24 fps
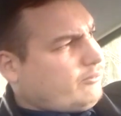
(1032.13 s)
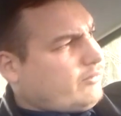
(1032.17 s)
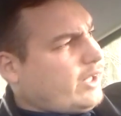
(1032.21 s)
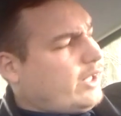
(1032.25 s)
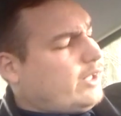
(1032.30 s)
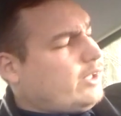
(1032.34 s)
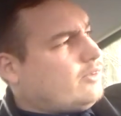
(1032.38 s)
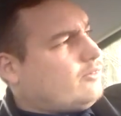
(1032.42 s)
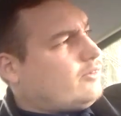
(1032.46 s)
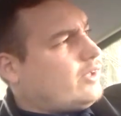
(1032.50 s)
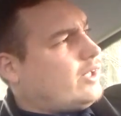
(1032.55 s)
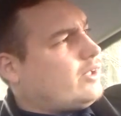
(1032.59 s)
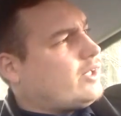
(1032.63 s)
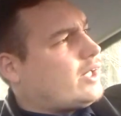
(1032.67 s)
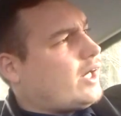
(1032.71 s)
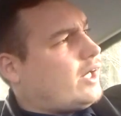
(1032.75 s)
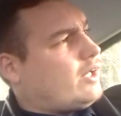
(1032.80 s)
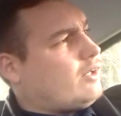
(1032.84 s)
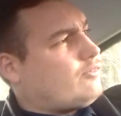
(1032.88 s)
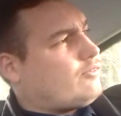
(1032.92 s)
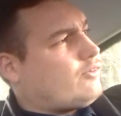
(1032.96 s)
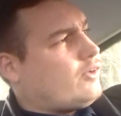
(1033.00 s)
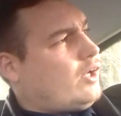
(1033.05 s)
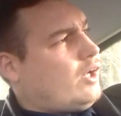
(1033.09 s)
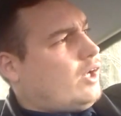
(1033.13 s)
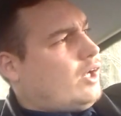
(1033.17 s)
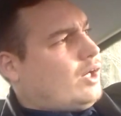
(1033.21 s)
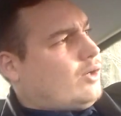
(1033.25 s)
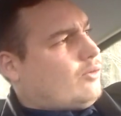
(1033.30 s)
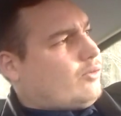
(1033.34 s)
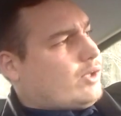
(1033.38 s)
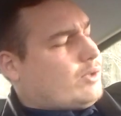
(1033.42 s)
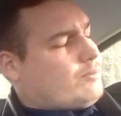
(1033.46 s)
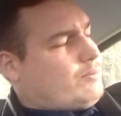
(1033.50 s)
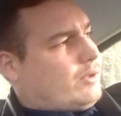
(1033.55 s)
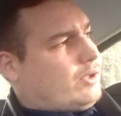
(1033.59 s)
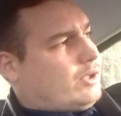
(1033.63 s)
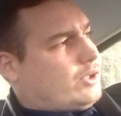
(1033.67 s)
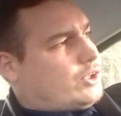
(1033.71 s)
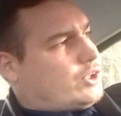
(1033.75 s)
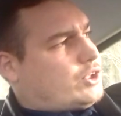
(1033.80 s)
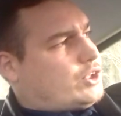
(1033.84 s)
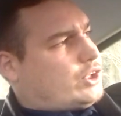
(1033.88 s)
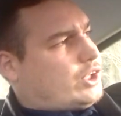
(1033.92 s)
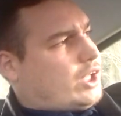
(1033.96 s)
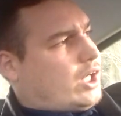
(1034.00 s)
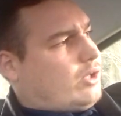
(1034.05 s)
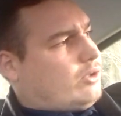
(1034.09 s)
In a way, kind of, we
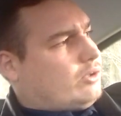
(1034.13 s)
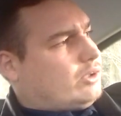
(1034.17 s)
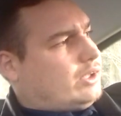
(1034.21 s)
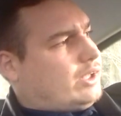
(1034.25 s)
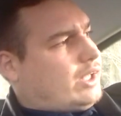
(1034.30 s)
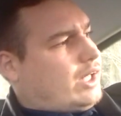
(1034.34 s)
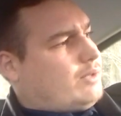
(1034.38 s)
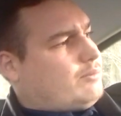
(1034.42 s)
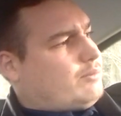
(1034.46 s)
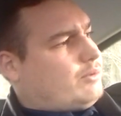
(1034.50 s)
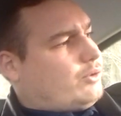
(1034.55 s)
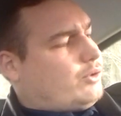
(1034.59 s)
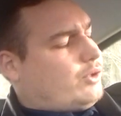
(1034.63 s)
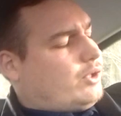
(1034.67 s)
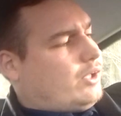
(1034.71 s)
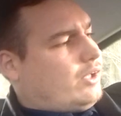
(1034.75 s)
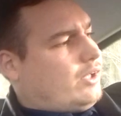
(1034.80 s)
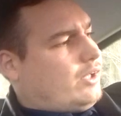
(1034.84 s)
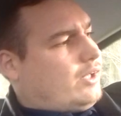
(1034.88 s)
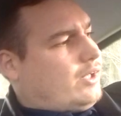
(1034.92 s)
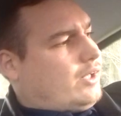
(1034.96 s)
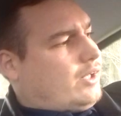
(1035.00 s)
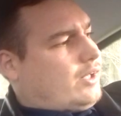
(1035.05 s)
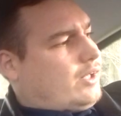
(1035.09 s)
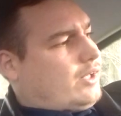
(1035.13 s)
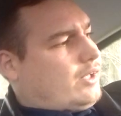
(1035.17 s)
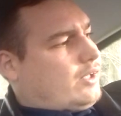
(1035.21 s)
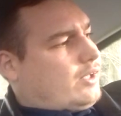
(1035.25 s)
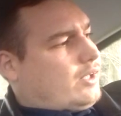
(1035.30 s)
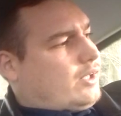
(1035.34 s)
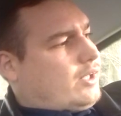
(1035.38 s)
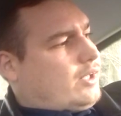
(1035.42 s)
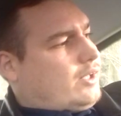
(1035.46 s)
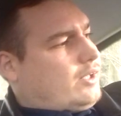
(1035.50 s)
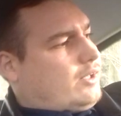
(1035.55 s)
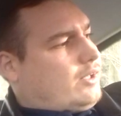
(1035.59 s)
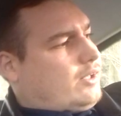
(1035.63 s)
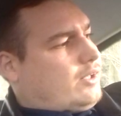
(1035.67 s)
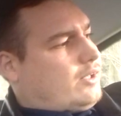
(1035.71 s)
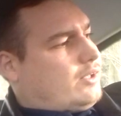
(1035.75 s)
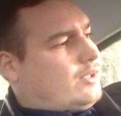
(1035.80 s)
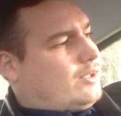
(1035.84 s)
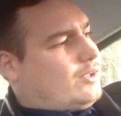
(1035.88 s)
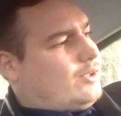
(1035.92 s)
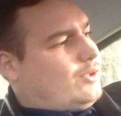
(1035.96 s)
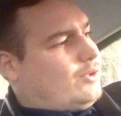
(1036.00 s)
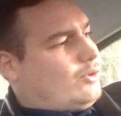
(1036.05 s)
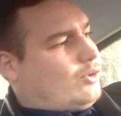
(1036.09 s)
abolished child labor in
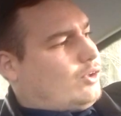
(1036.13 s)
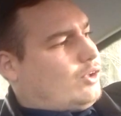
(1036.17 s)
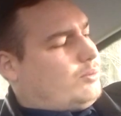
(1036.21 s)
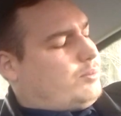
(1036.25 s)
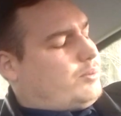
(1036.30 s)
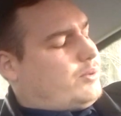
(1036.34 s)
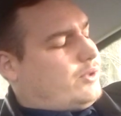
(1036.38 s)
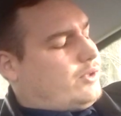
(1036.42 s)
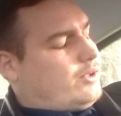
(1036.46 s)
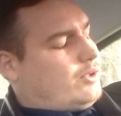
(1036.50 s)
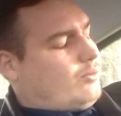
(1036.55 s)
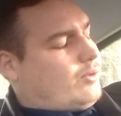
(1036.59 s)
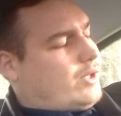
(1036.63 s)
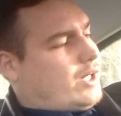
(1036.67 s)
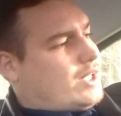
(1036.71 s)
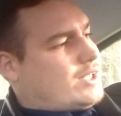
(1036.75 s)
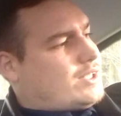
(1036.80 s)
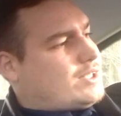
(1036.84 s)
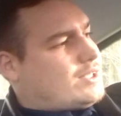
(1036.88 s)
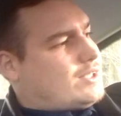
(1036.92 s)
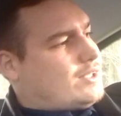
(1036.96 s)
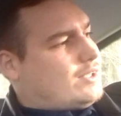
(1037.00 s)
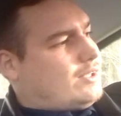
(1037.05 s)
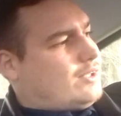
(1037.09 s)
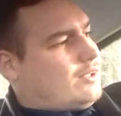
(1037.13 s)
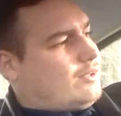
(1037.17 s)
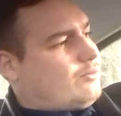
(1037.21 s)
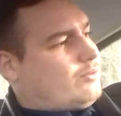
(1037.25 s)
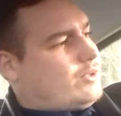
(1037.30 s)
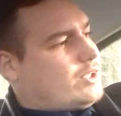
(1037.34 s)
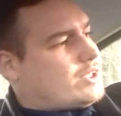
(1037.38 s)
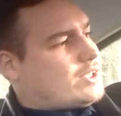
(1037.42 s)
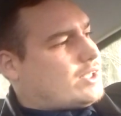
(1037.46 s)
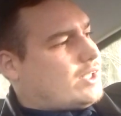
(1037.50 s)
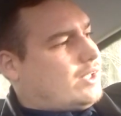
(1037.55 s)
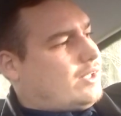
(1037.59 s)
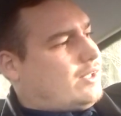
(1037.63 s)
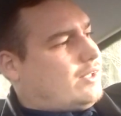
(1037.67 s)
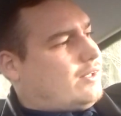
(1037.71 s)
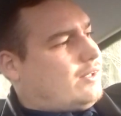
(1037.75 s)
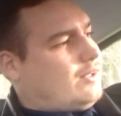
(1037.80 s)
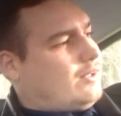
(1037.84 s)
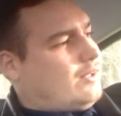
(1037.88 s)
Europe and the West, and then we said,